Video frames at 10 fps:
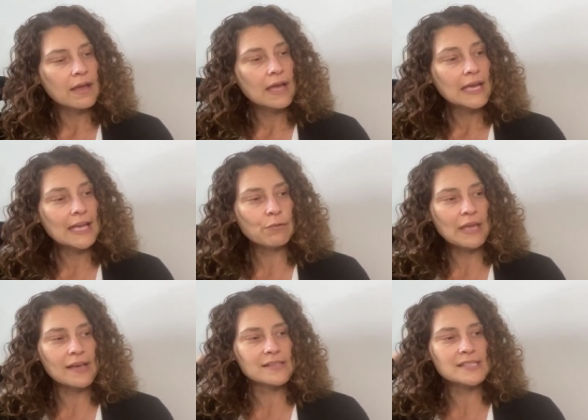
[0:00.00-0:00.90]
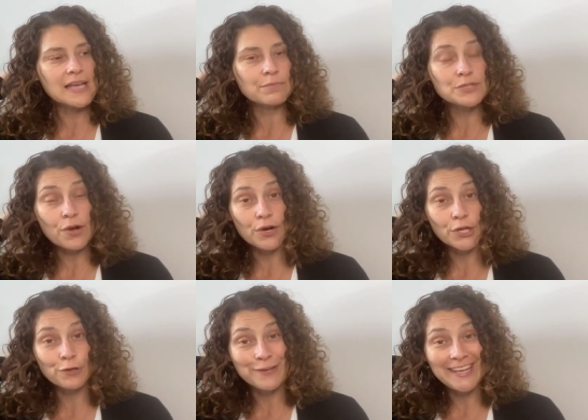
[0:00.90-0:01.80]
Can we accept our
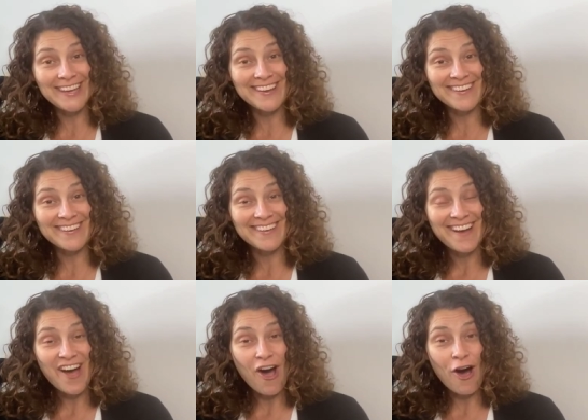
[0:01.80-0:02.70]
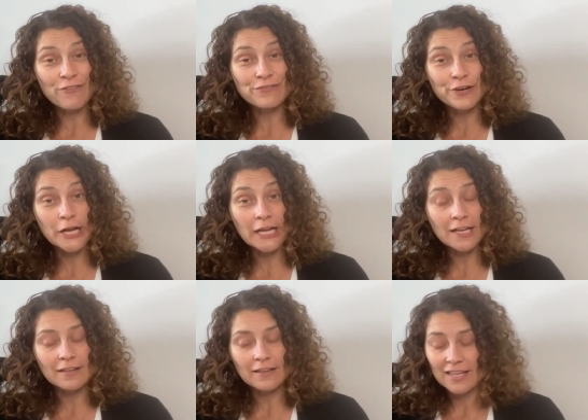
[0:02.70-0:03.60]
unique offering?
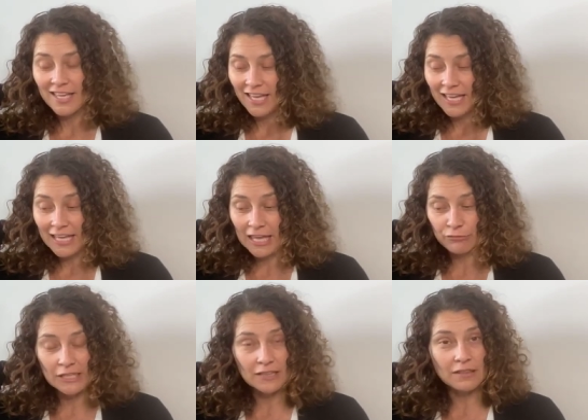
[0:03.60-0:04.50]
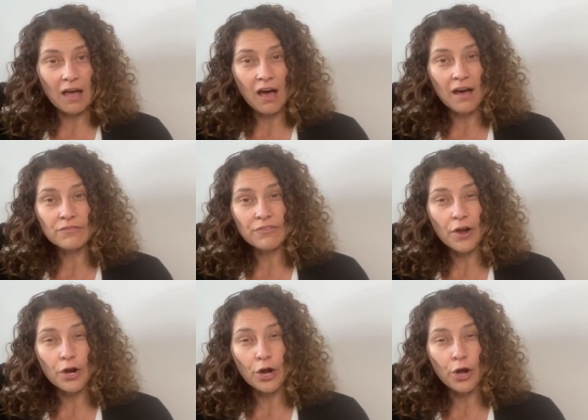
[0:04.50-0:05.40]
Can we love
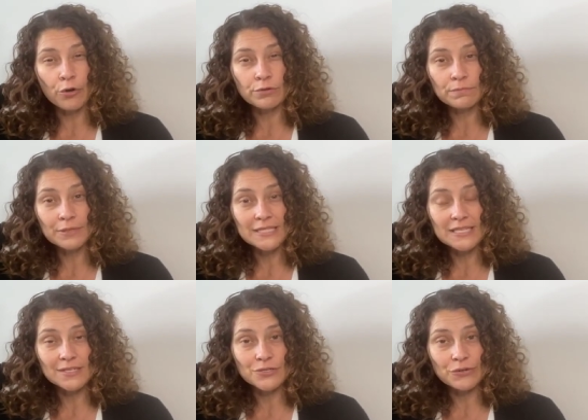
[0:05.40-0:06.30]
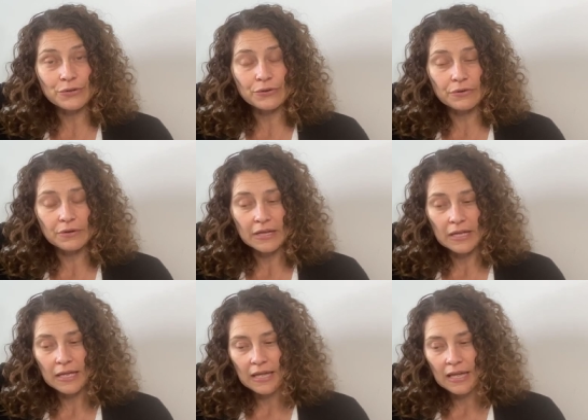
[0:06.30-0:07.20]
our own potential?
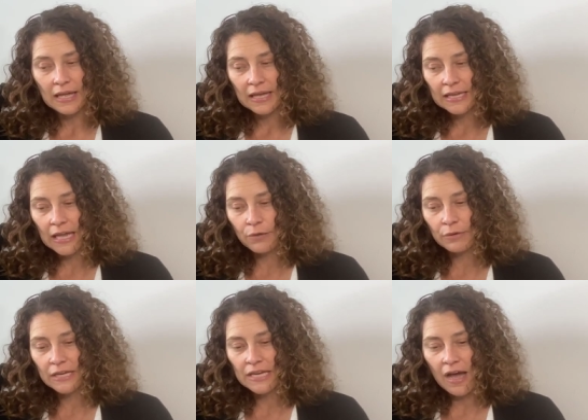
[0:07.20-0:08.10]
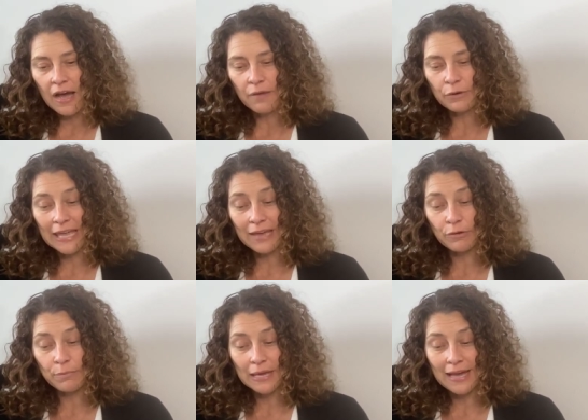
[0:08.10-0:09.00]
Can we
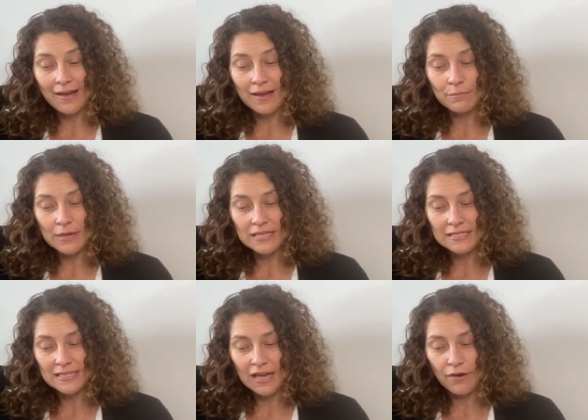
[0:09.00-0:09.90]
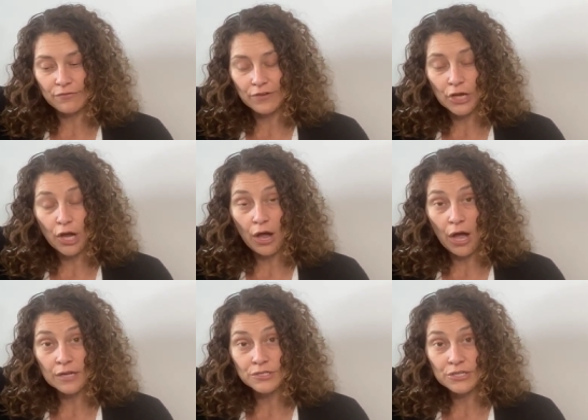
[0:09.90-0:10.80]
become
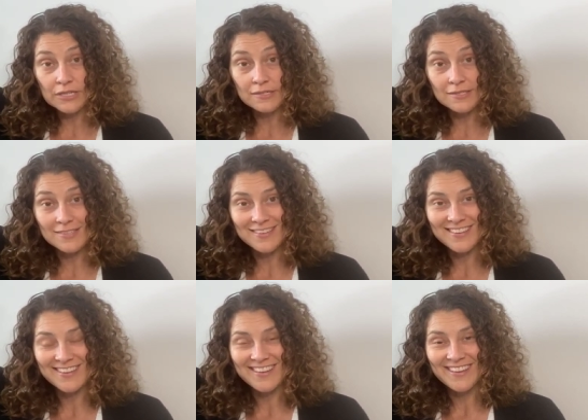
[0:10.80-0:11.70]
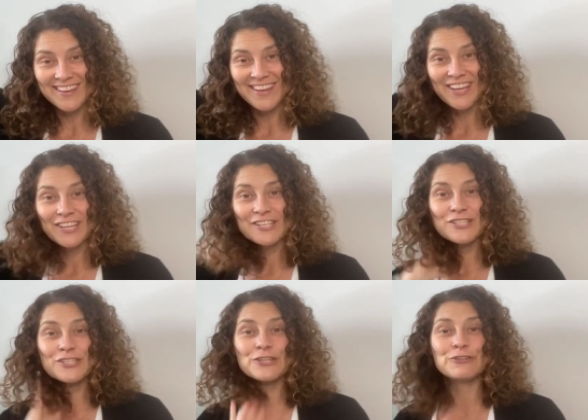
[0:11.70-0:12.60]
self-conscious
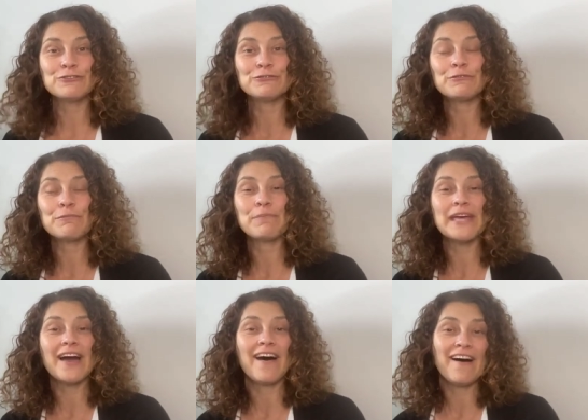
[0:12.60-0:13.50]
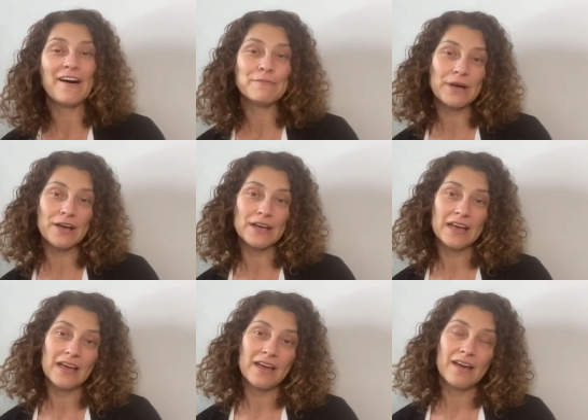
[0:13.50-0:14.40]
to become
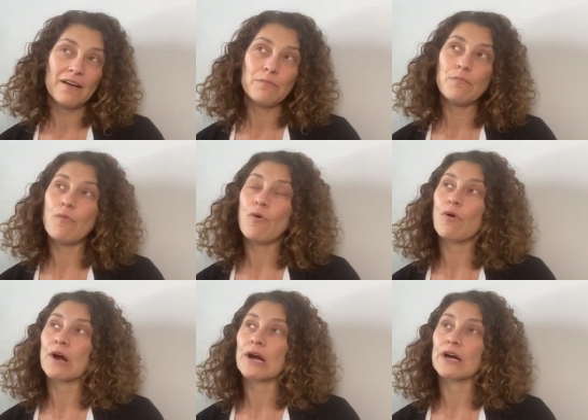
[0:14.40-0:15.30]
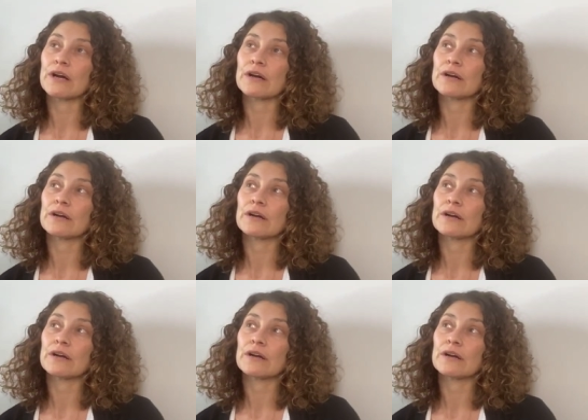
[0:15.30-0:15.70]
more